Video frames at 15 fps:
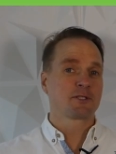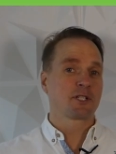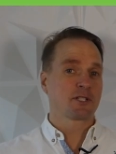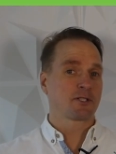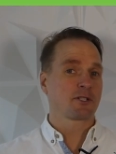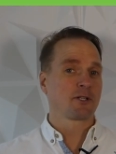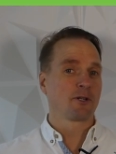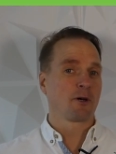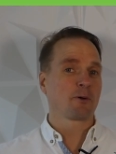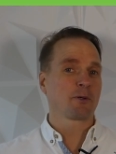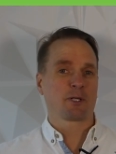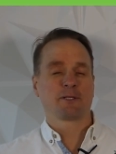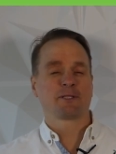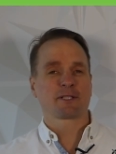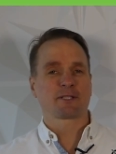Just a
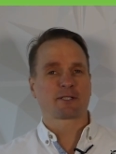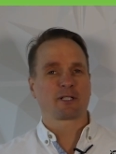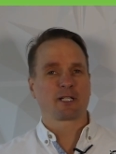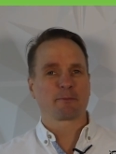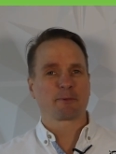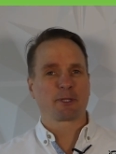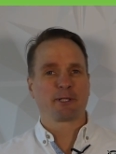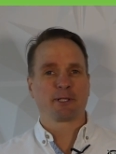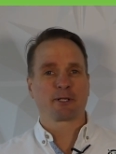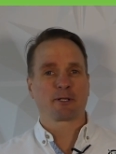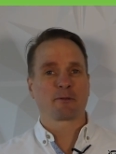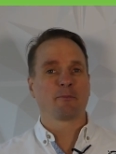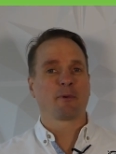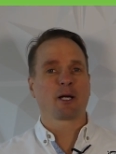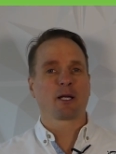note and a disclaimer
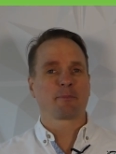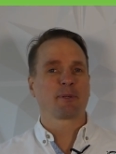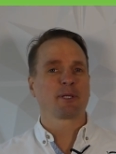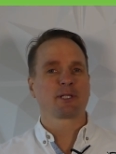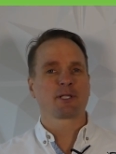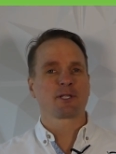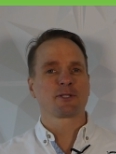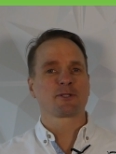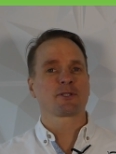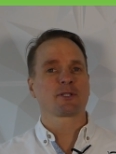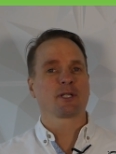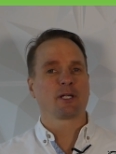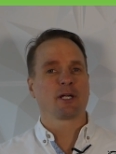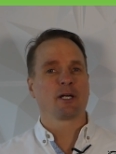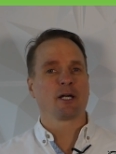here my opinions uh,